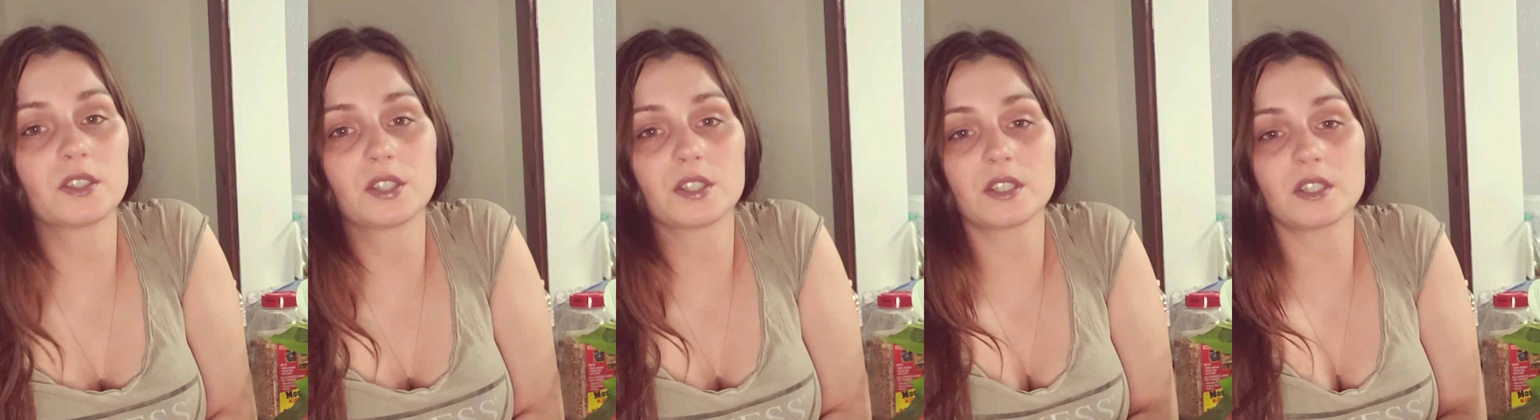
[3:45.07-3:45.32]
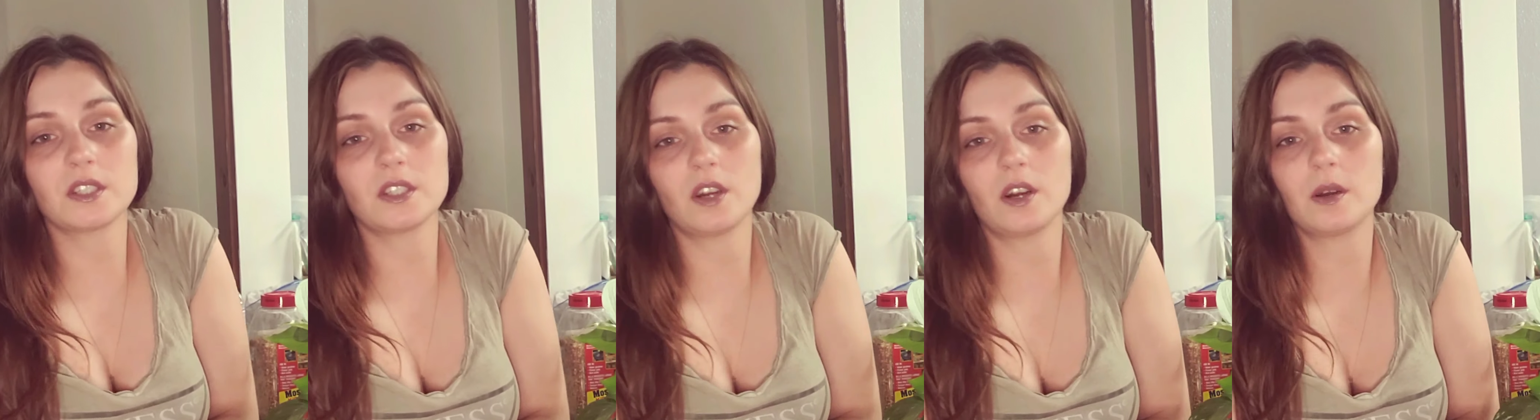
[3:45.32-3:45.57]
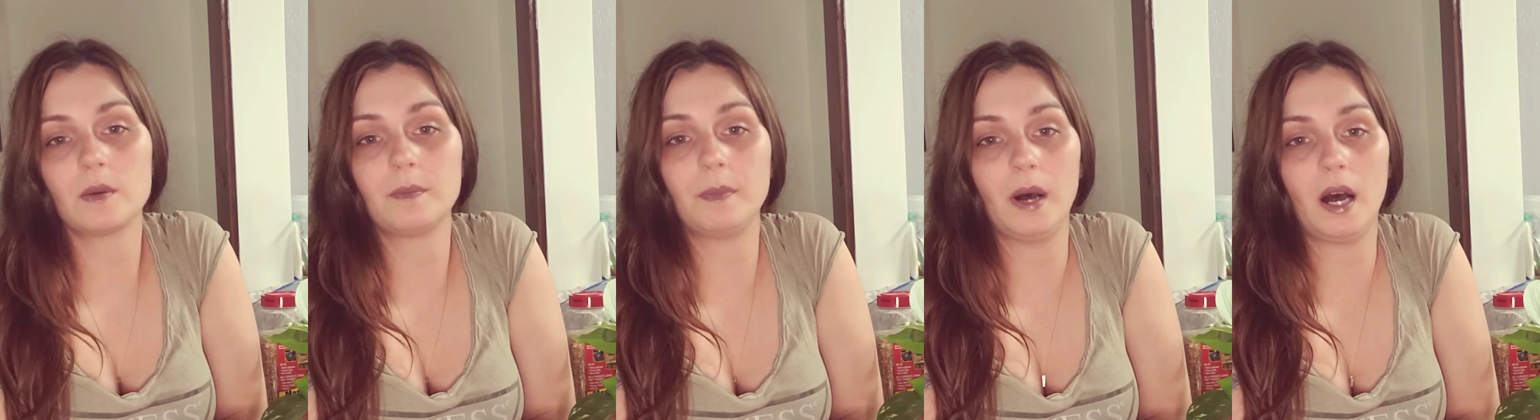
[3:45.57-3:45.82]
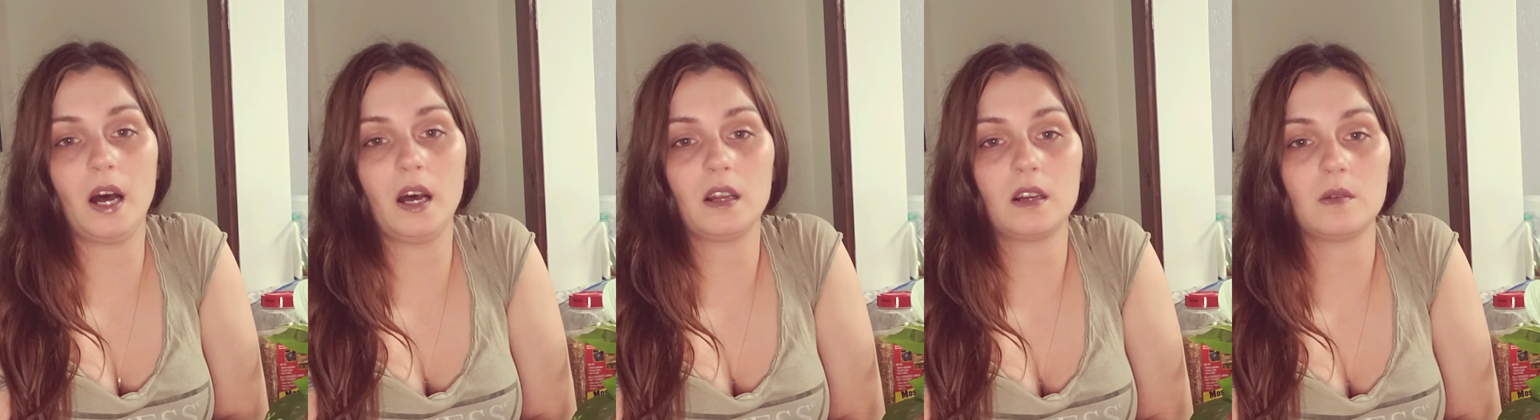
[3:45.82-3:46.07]
just start
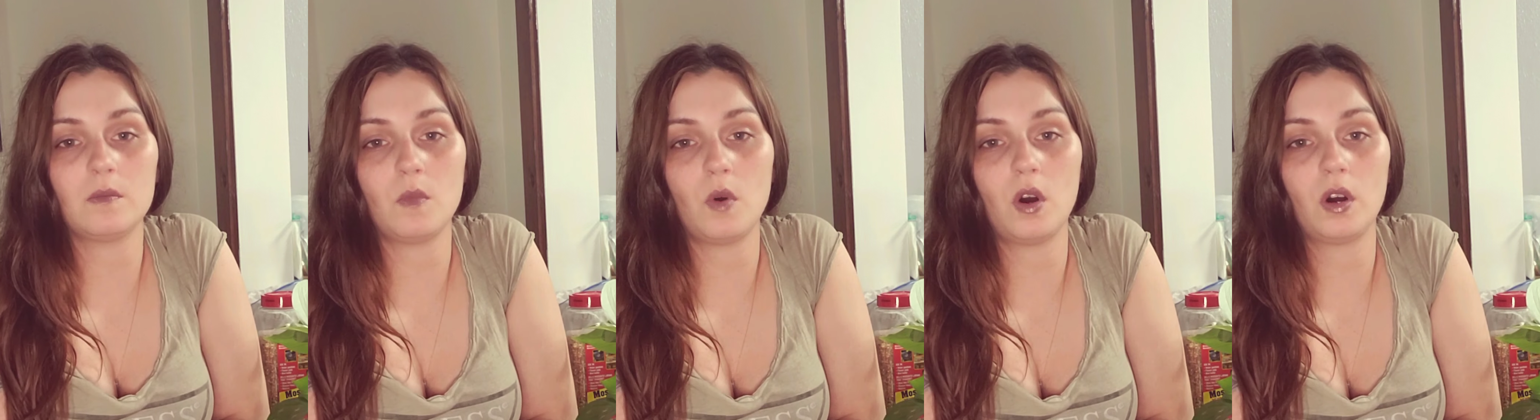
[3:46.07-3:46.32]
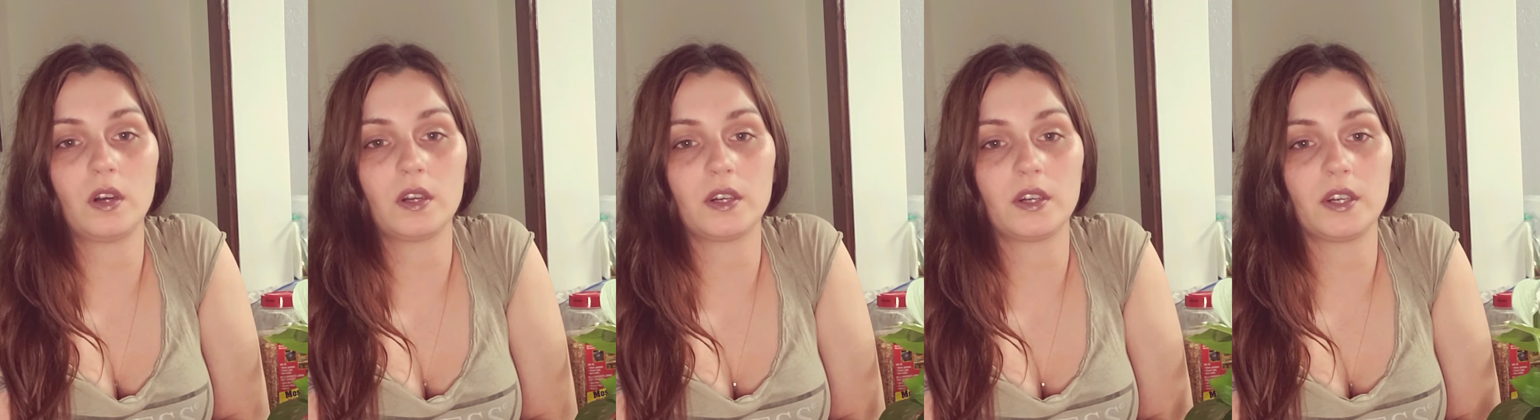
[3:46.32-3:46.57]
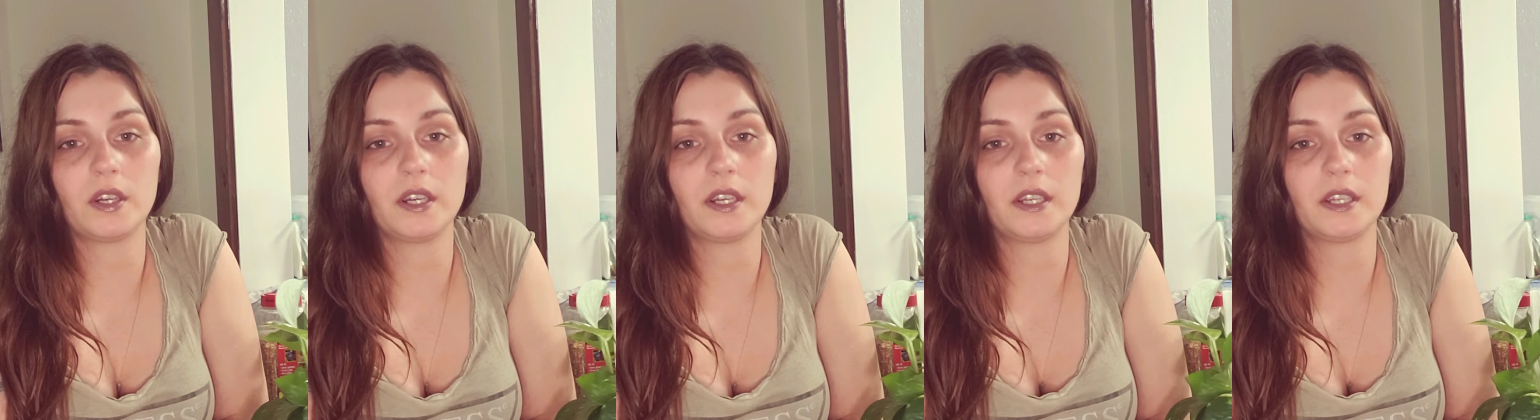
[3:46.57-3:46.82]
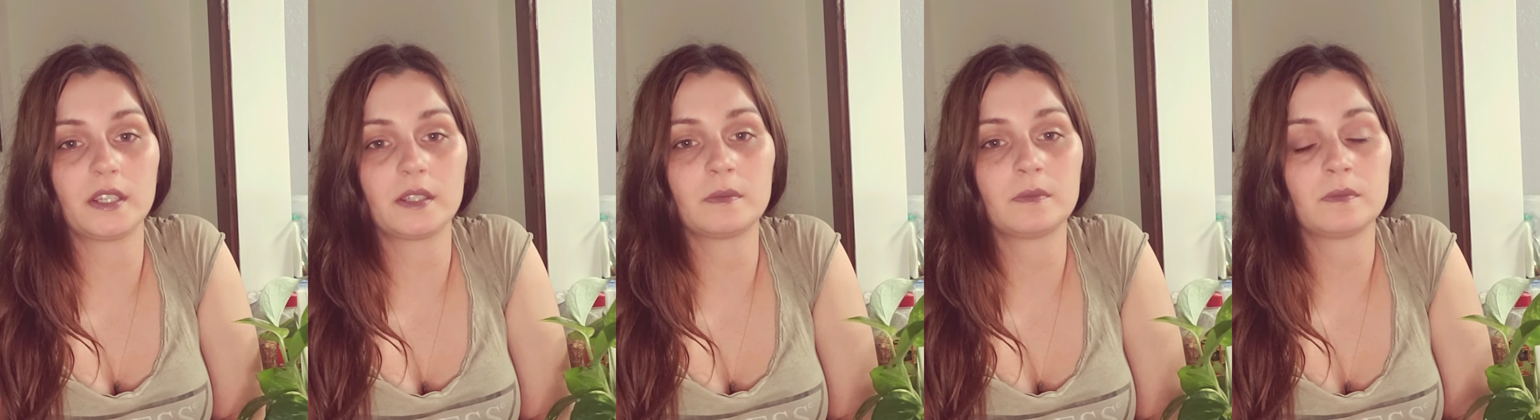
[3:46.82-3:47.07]
bottom
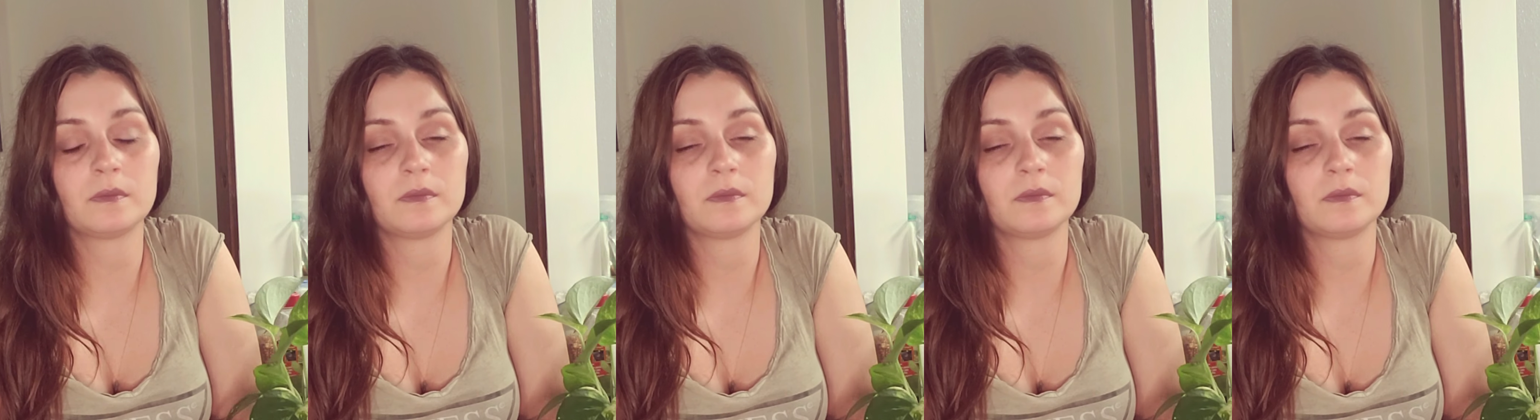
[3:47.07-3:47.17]
watering.